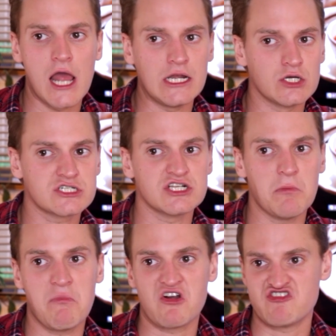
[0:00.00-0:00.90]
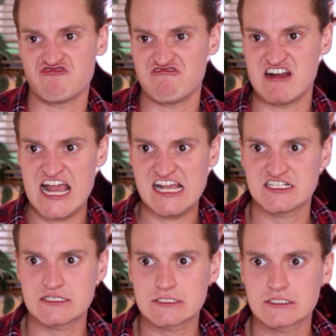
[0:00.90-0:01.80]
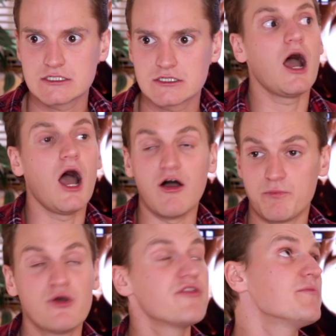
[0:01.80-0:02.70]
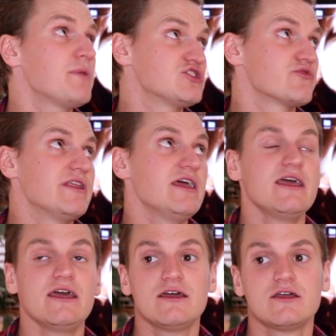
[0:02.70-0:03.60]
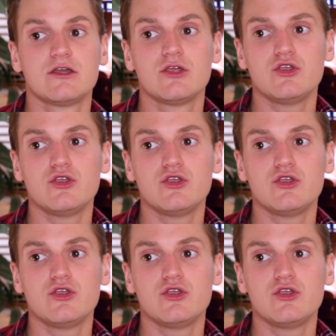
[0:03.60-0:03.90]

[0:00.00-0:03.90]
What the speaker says: I looked depressed. I'll put the picture in here.